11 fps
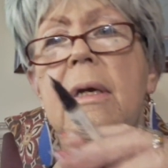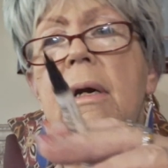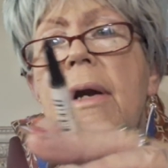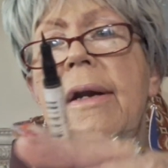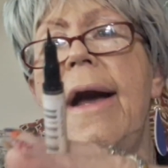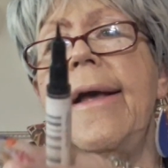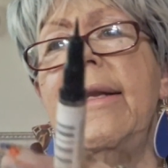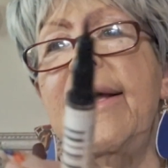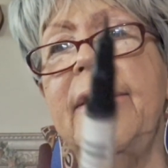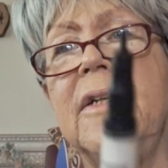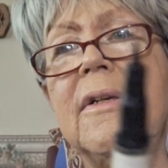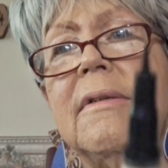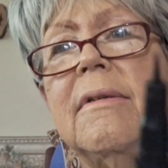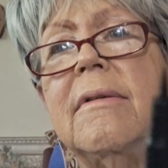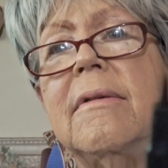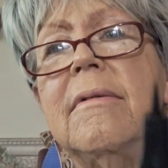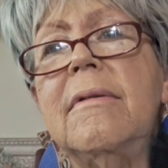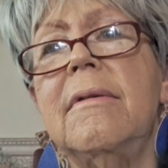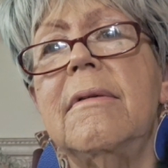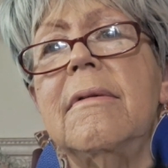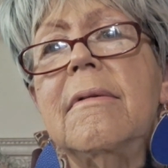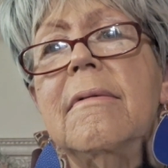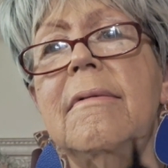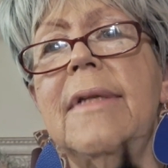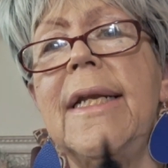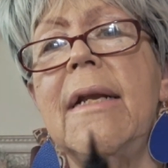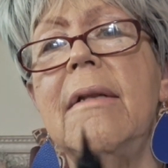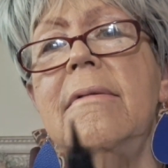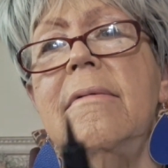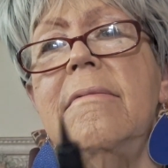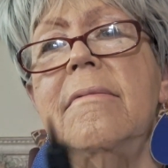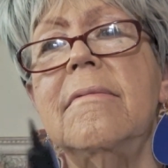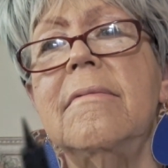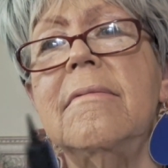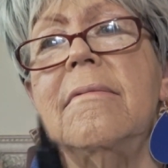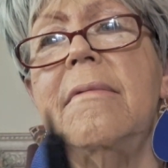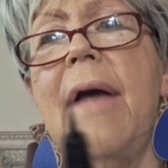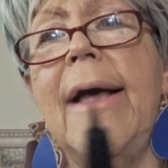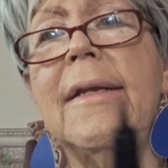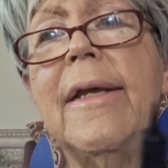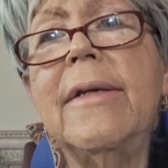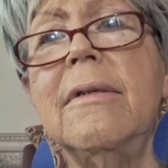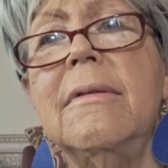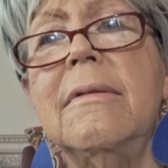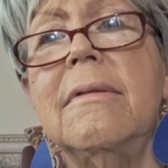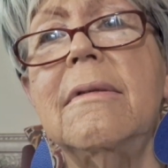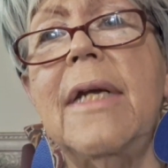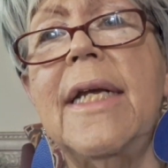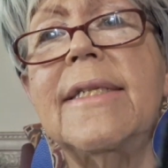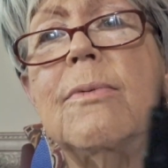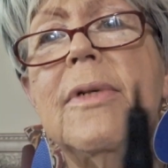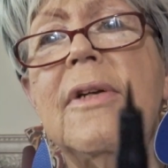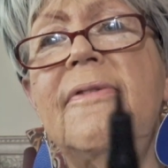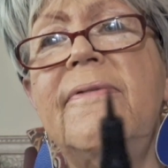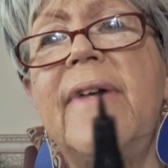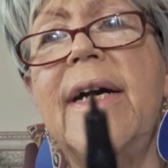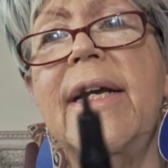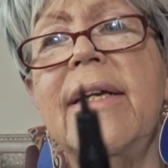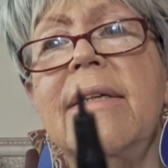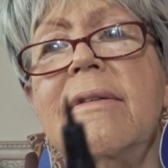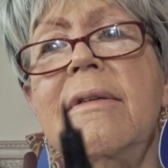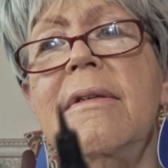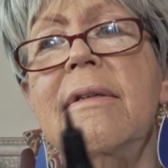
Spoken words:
or an eyeliner, little eyeliner. It's a real fine,